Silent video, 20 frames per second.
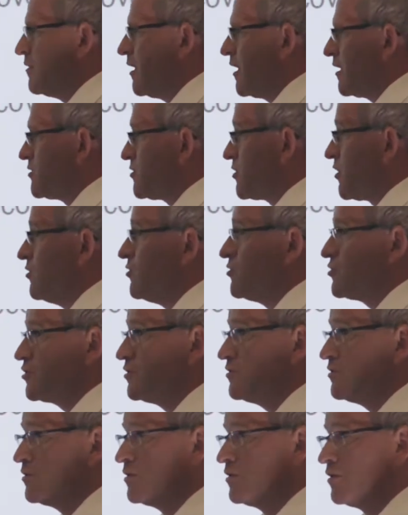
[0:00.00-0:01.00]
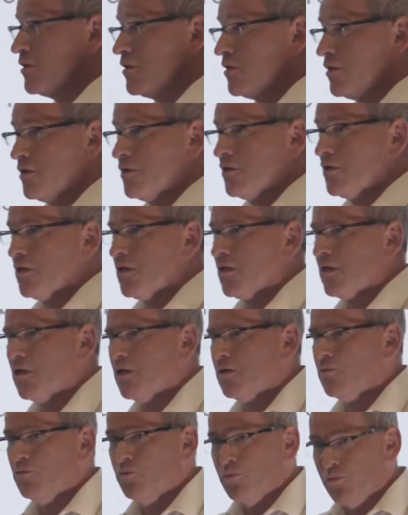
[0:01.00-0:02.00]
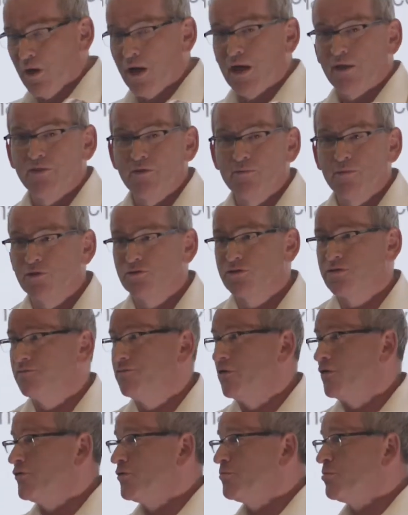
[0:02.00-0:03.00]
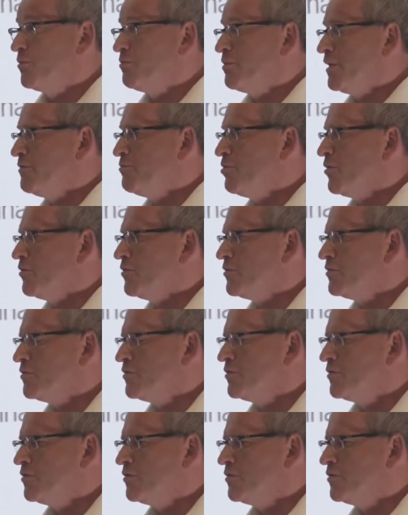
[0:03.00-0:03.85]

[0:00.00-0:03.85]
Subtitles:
exclusion and the most vulnerable people,